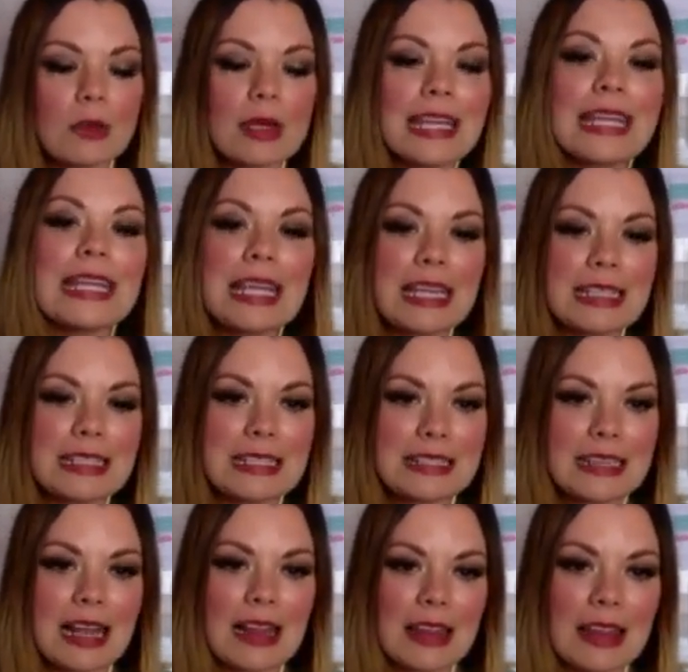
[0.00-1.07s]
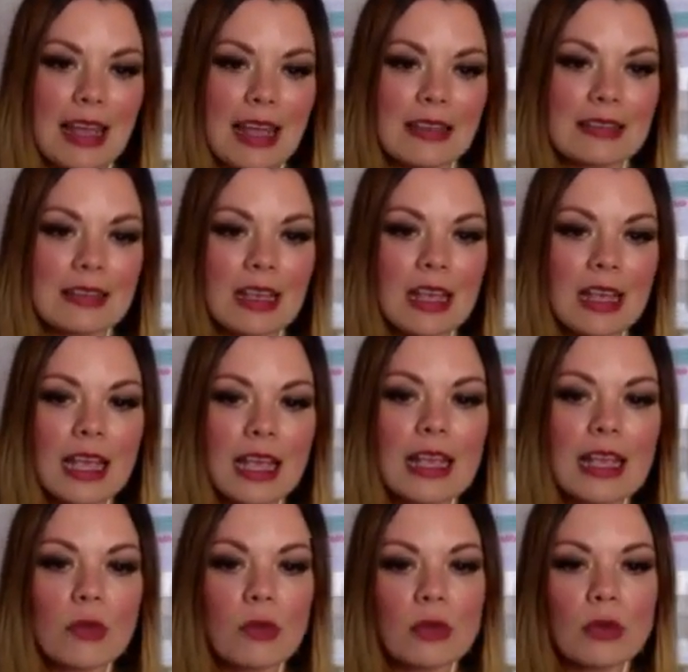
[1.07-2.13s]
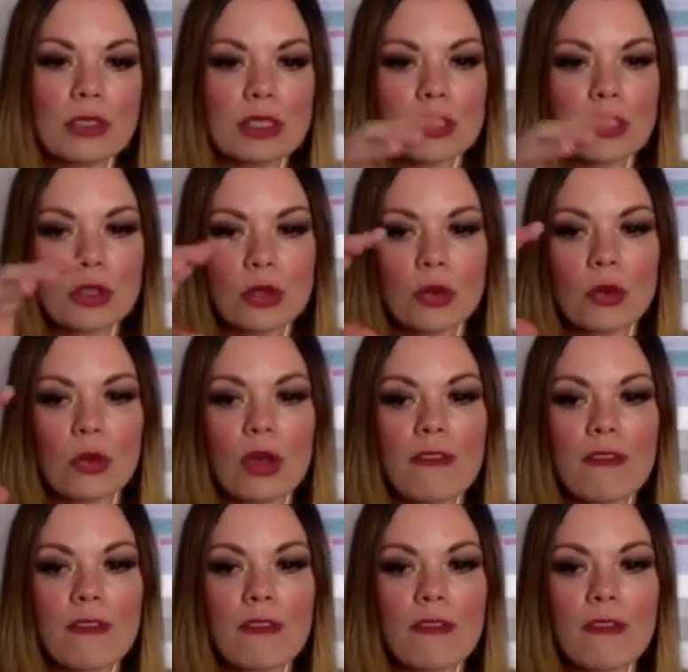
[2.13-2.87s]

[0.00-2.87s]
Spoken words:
He needed to sell this in order to